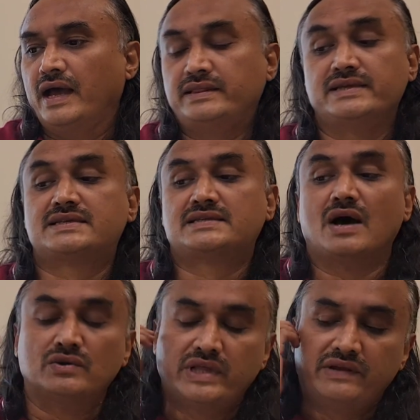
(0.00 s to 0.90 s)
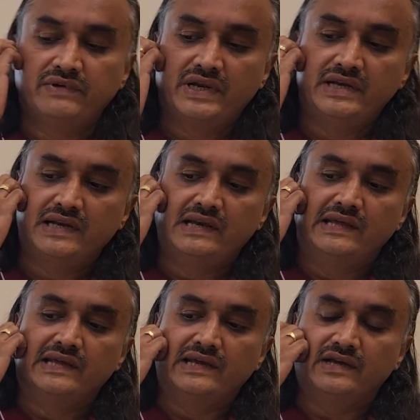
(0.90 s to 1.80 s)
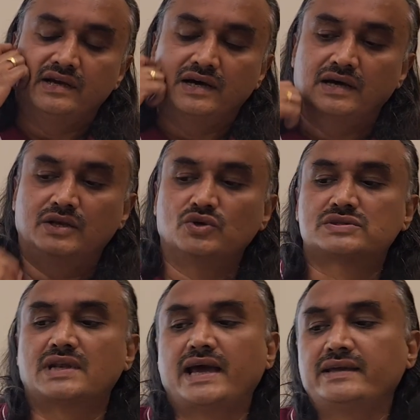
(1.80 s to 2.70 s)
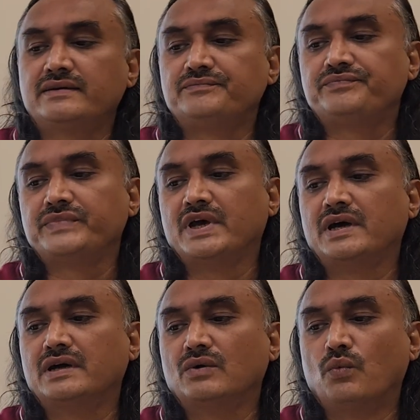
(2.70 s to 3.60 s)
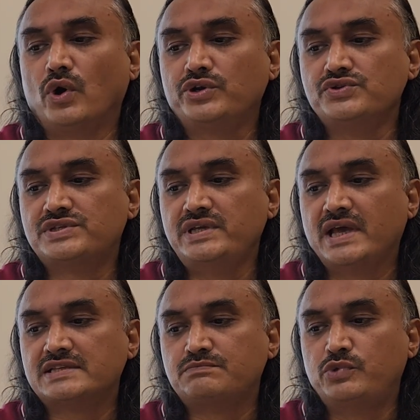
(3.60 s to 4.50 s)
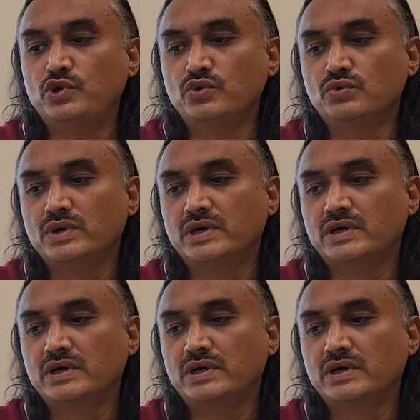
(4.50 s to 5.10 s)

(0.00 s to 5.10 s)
And this is how the River Interlinking looks like. What you see as blue